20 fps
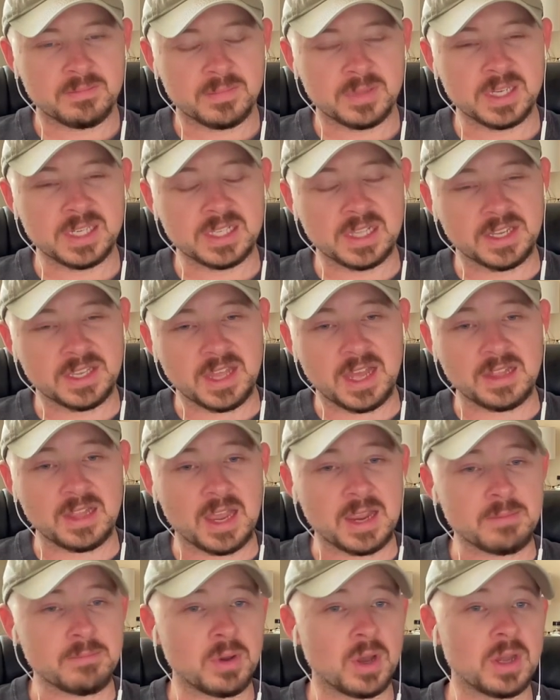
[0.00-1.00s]
Please click that
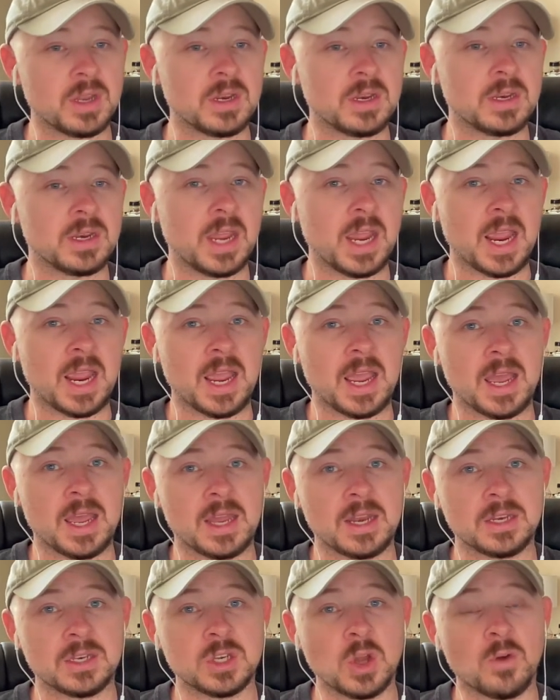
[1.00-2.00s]
like button,
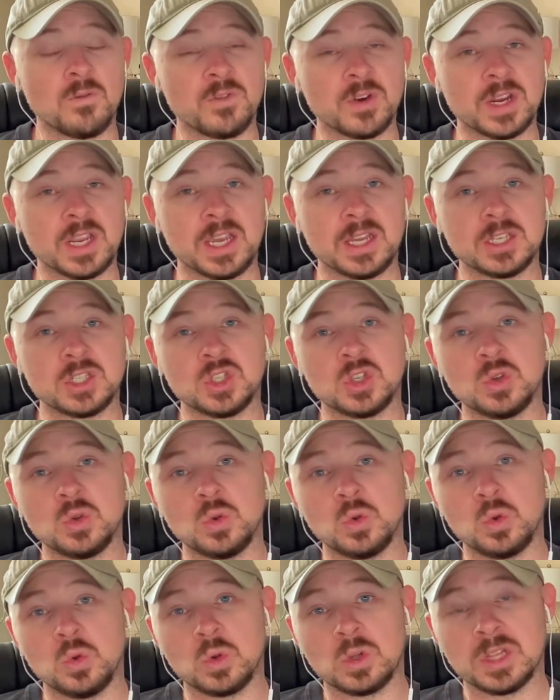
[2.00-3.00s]
and don't forget
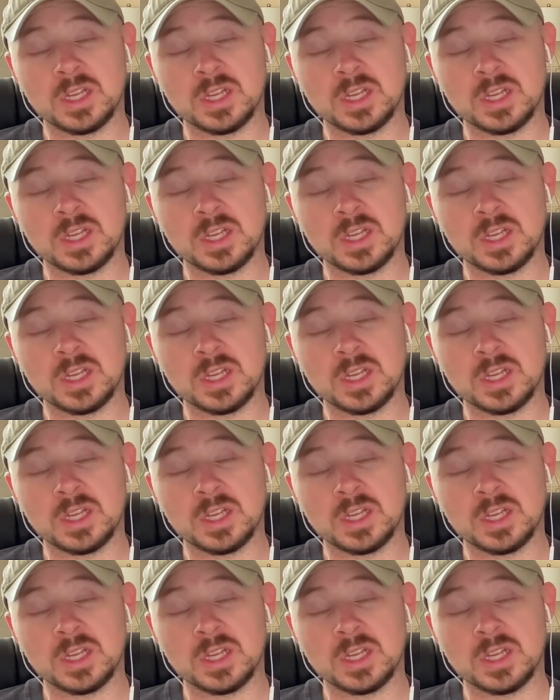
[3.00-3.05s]
to